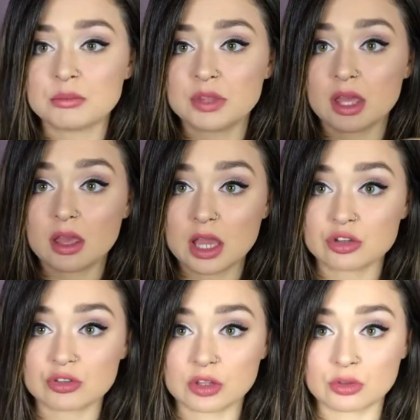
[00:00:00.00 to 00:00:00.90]
Yeah, I
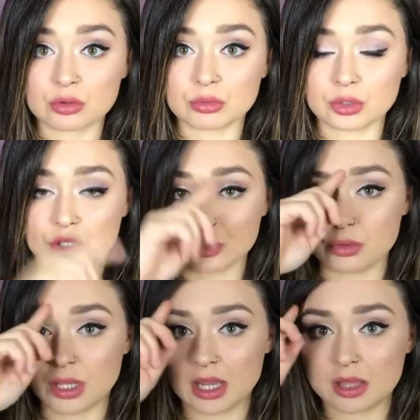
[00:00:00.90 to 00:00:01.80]
just think they're really
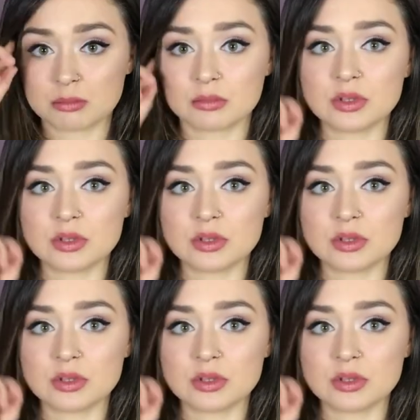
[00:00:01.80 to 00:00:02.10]
cute, and I'm